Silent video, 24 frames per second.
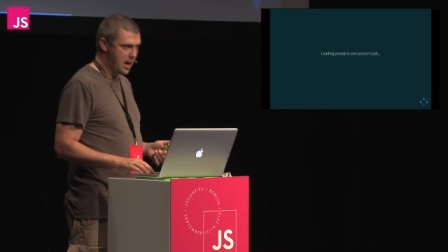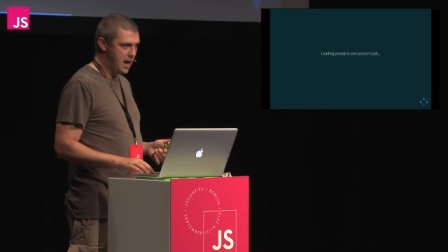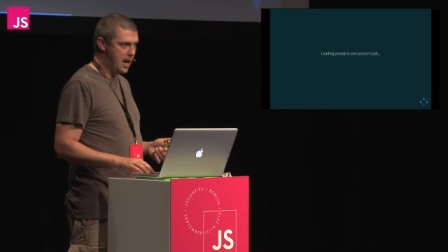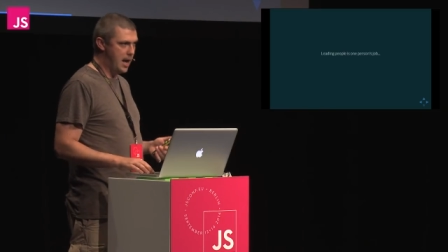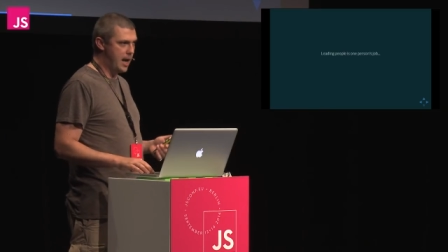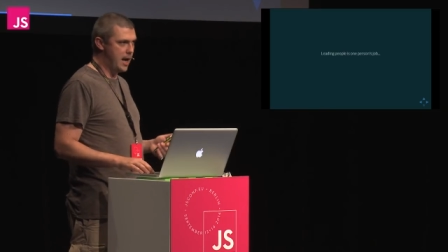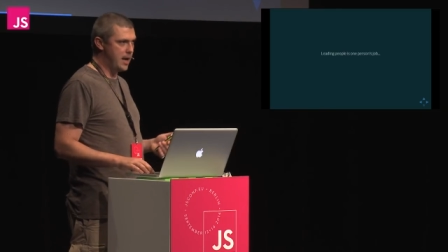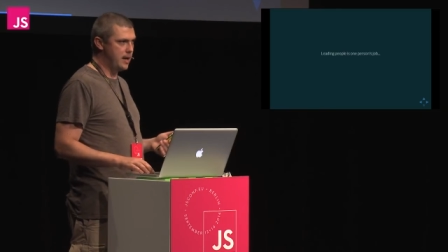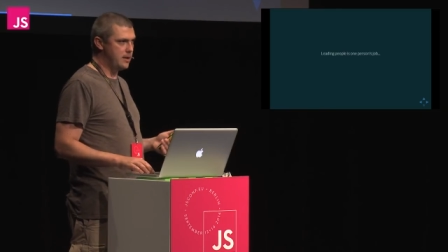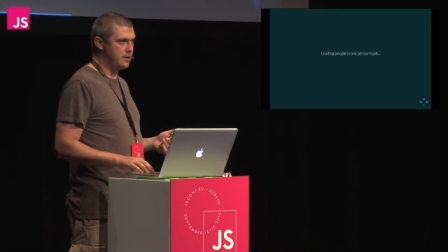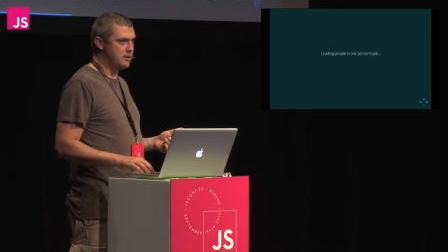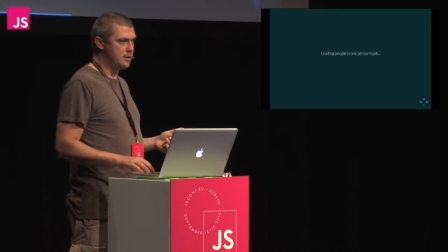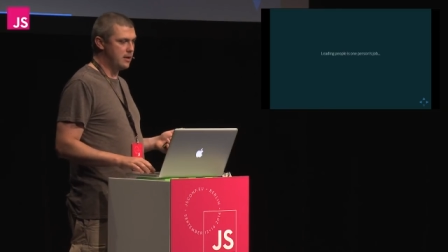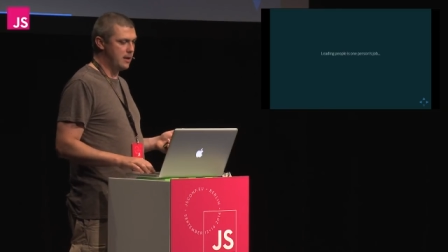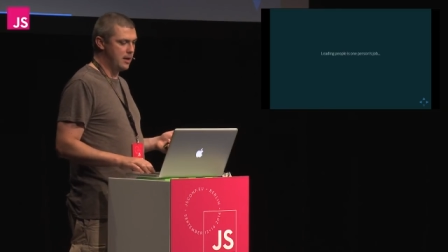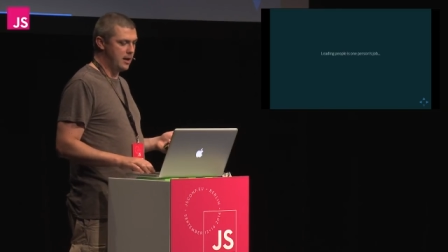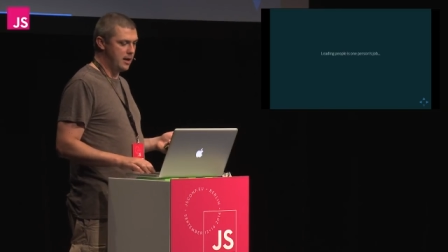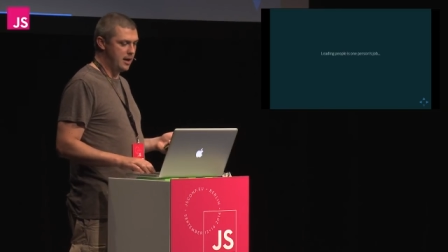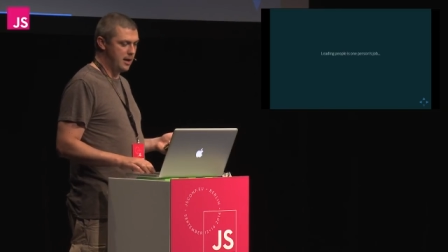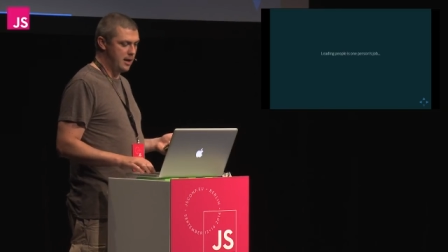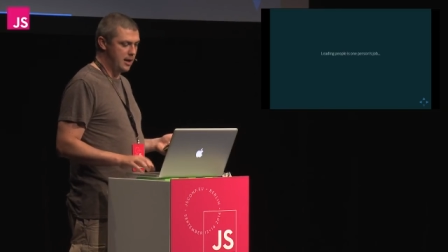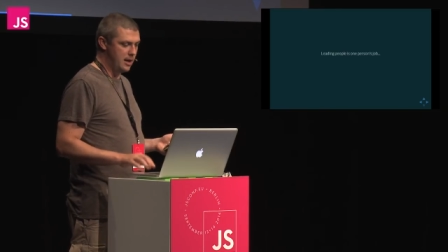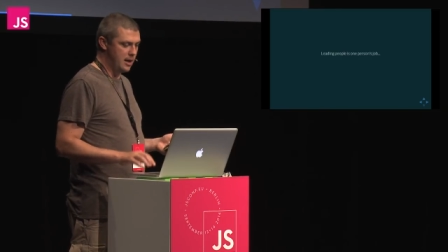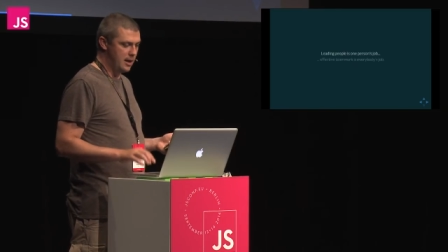And
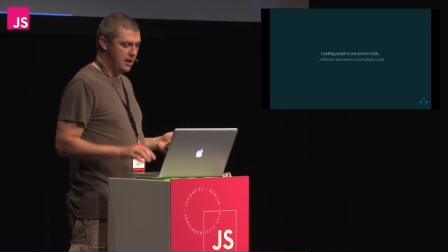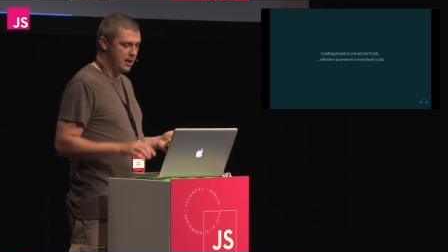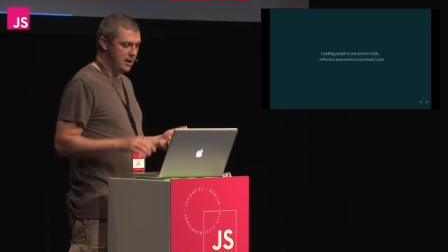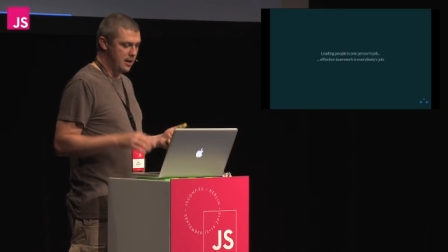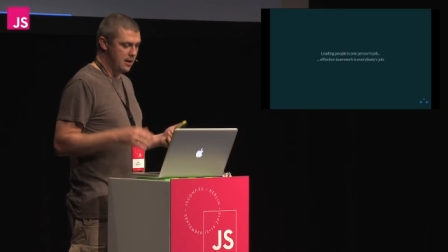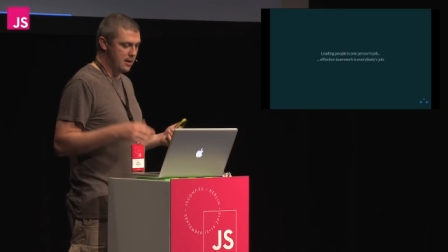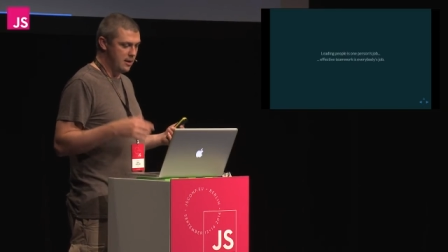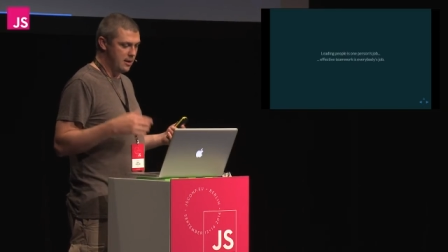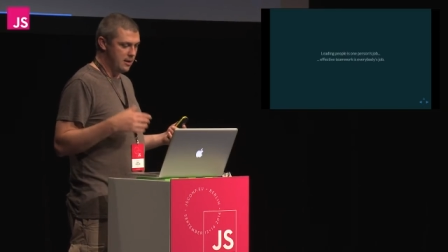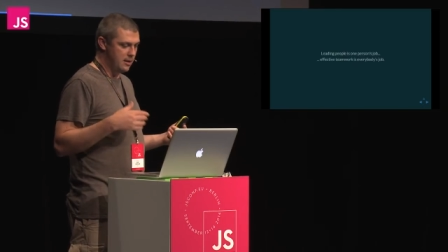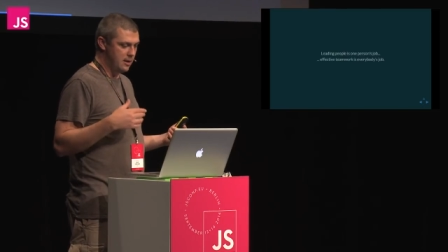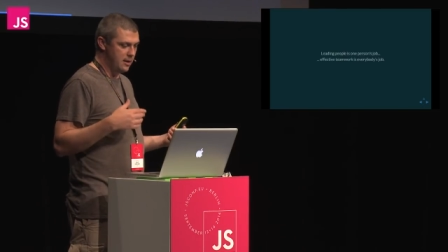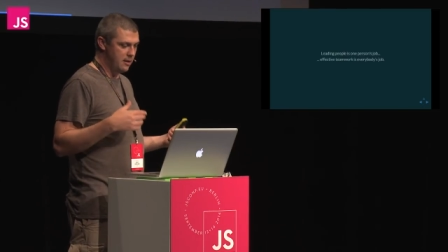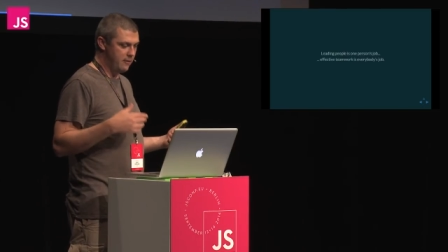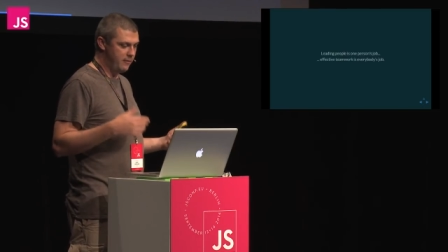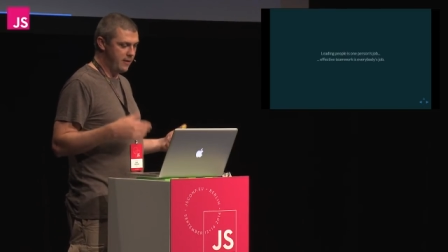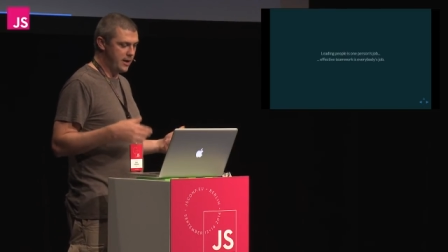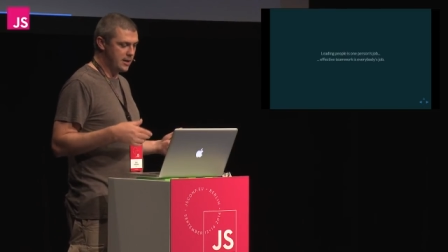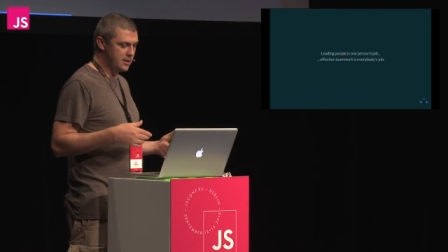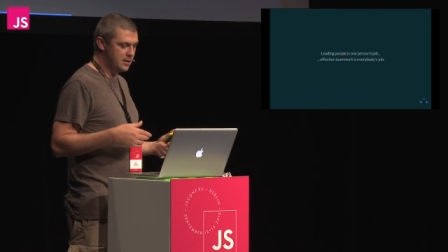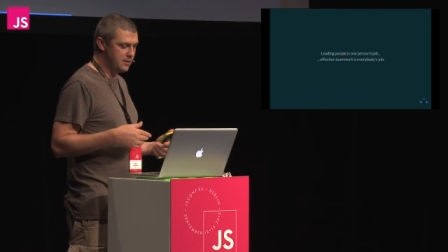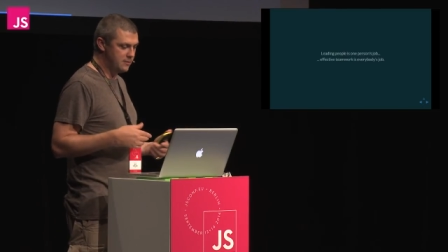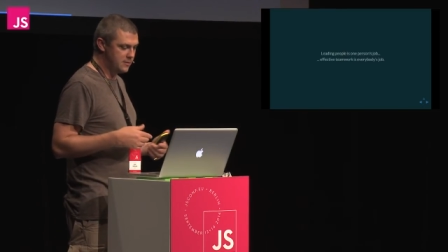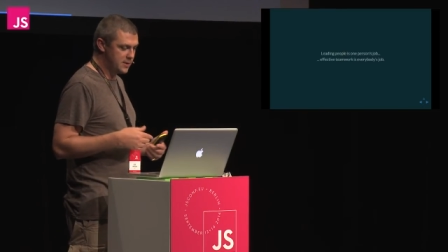
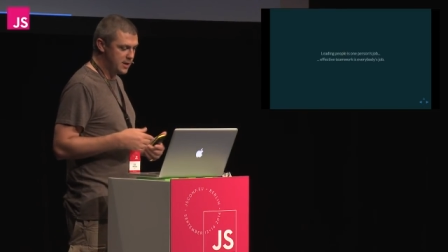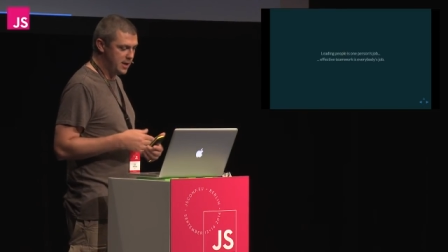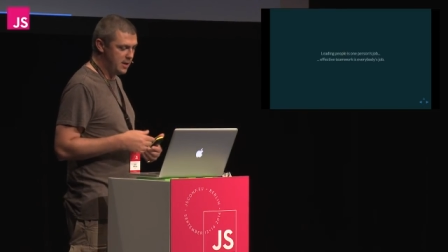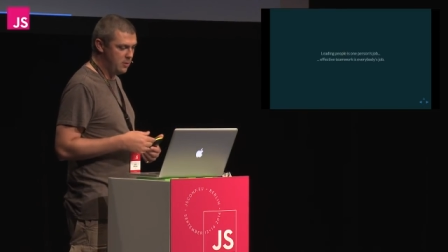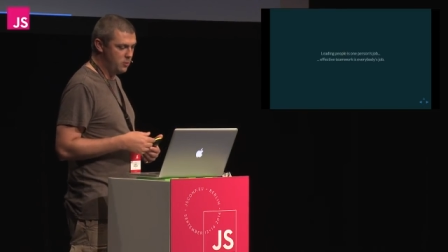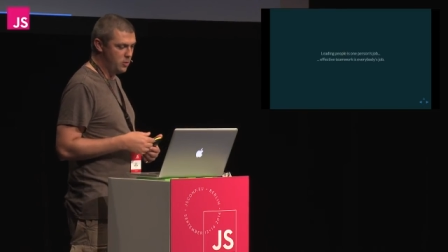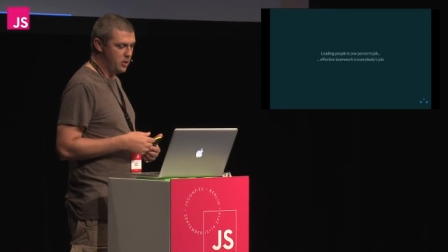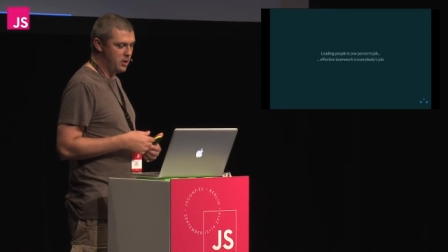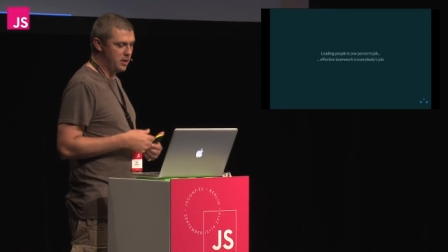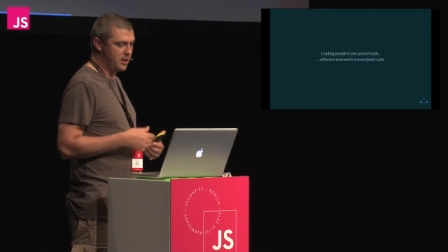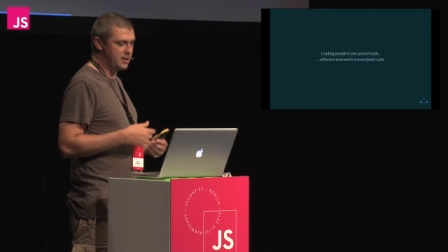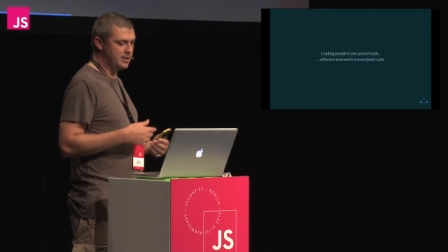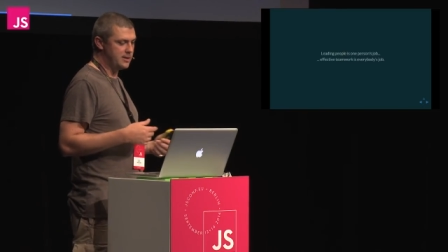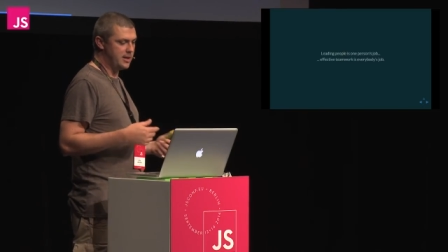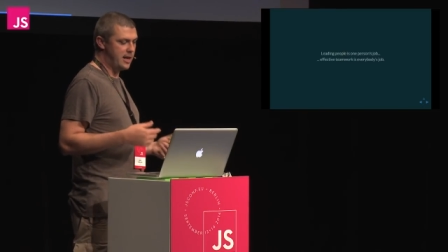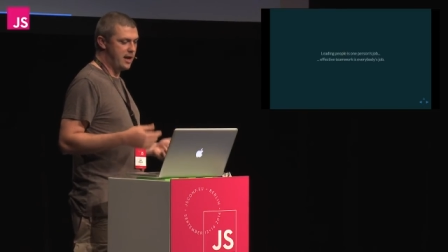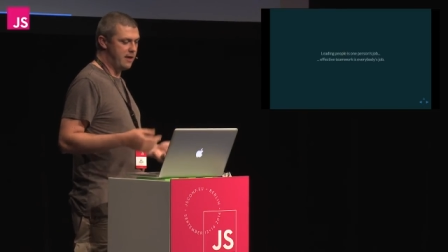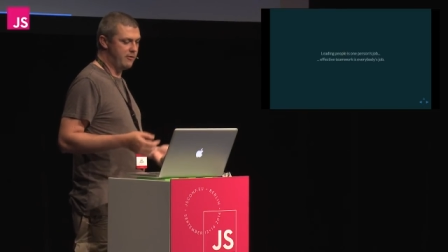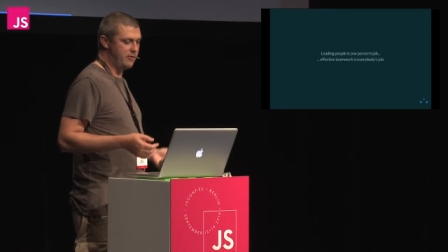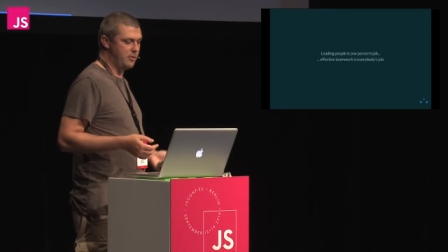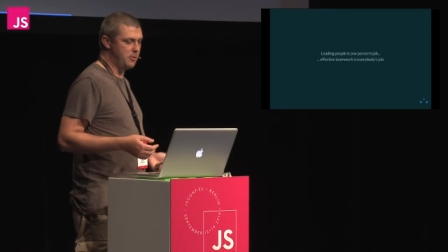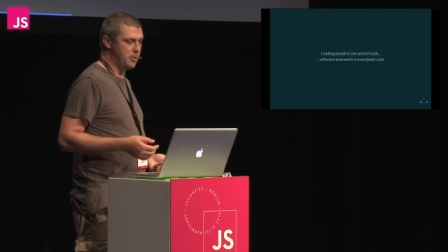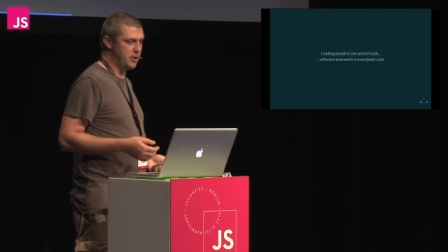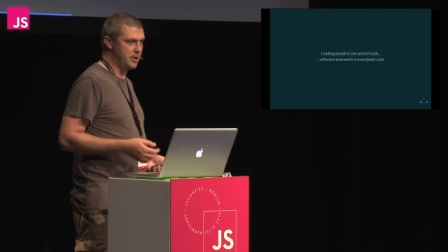effective teamwork is
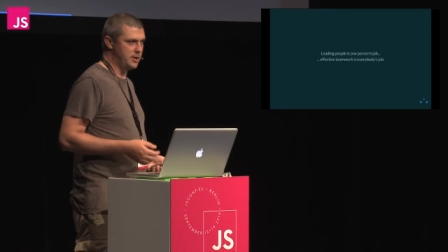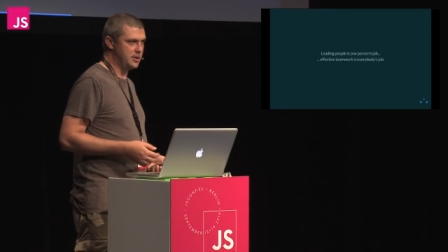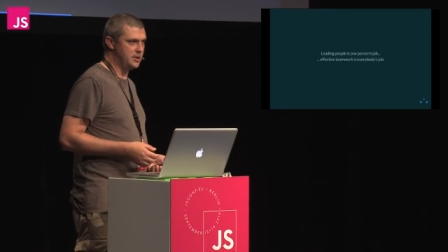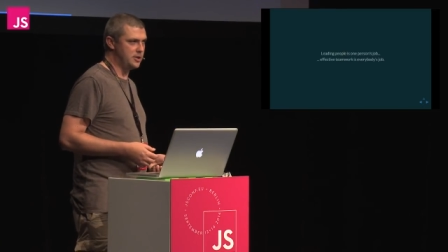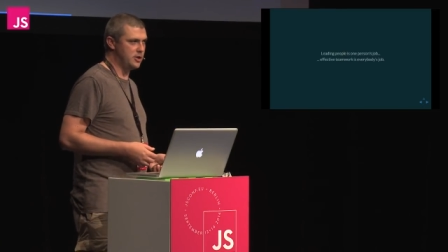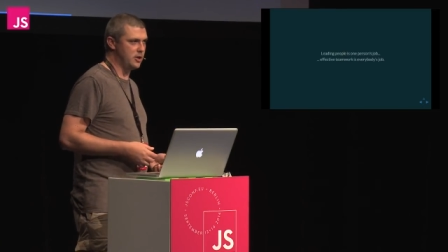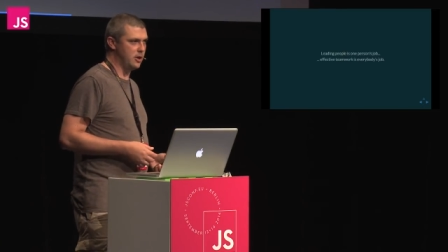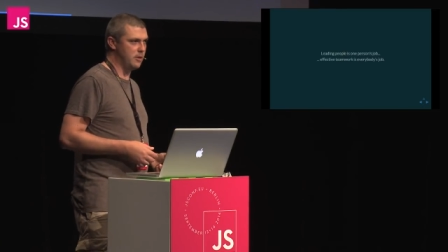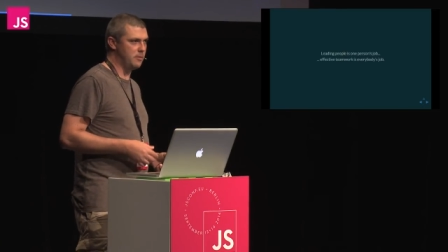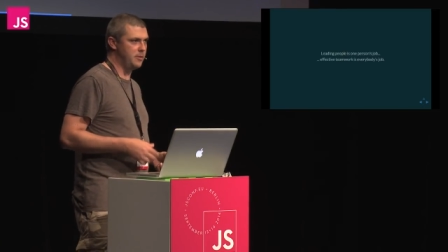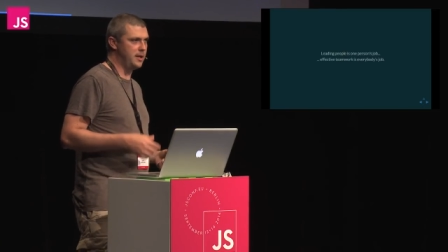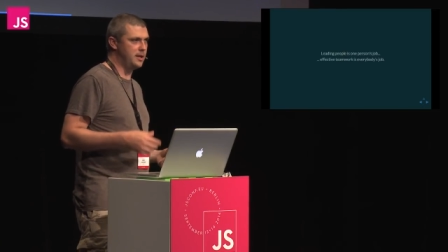everybody's job.